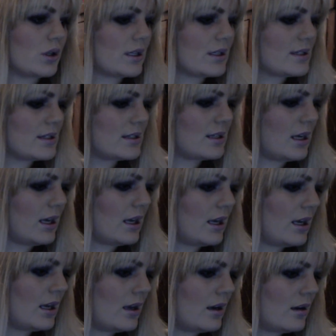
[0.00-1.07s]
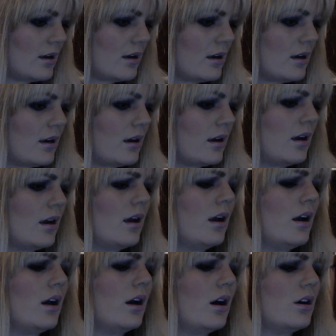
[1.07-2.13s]
let's see,
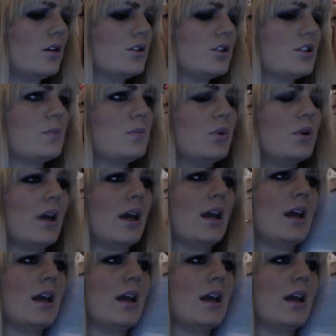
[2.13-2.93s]
I'll just put